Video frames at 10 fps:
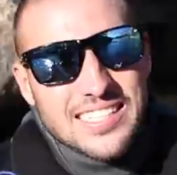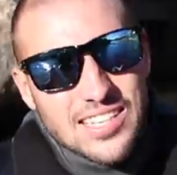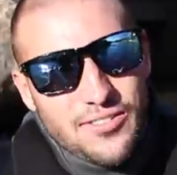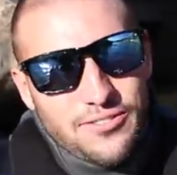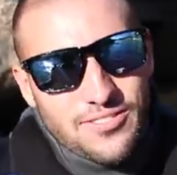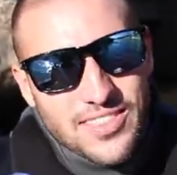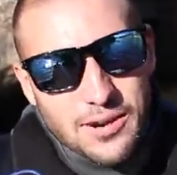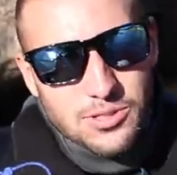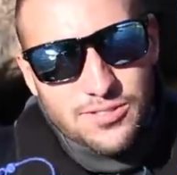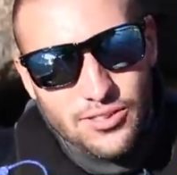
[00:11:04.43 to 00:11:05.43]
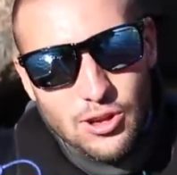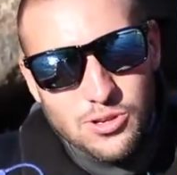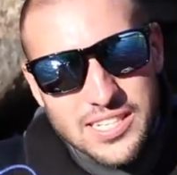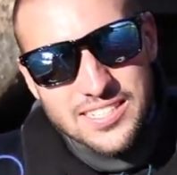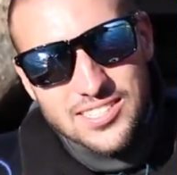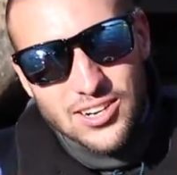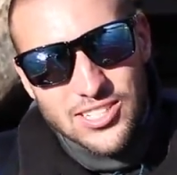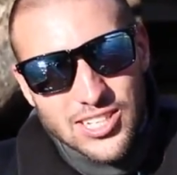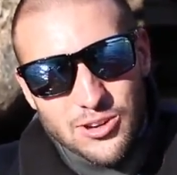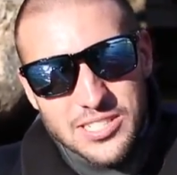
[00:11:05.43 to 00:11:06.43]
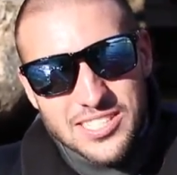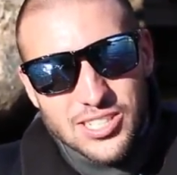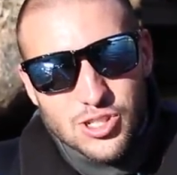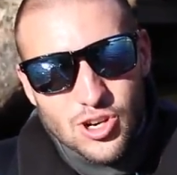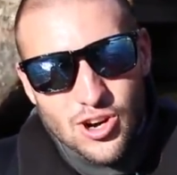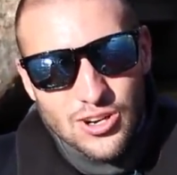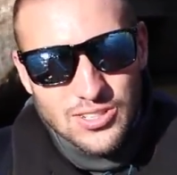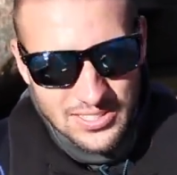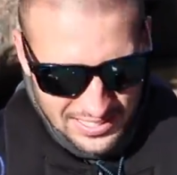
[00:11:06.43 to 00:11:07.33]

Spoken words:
stuff that was floating start to go into the straw.